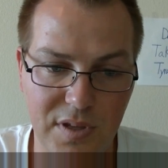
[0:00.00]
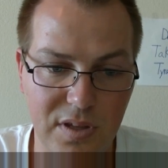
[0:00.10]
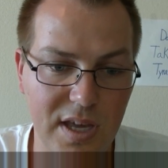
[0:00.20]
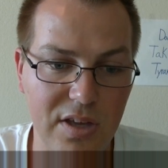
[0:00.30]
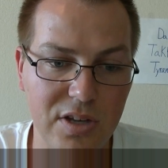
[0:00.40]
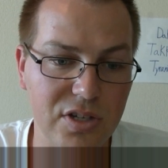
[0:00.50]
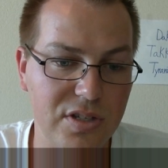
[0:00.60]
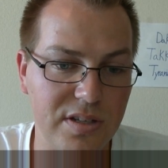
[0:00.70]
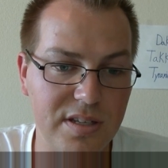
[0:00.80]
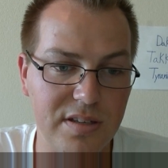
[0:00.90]
Yeah, you could
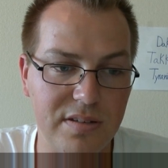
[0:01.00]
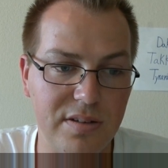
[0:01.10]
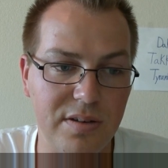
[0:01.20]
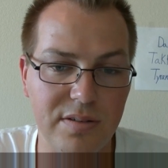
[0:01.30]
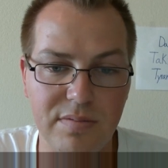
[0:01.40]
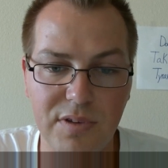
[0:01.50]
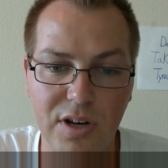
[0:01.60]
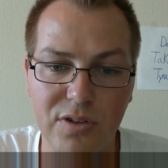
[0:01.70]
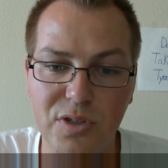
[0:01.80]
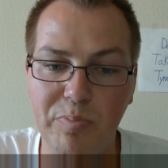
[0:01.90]
just,
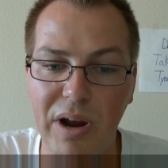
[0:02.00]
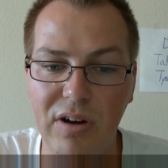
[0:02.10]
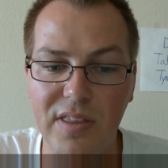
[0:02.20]
just bury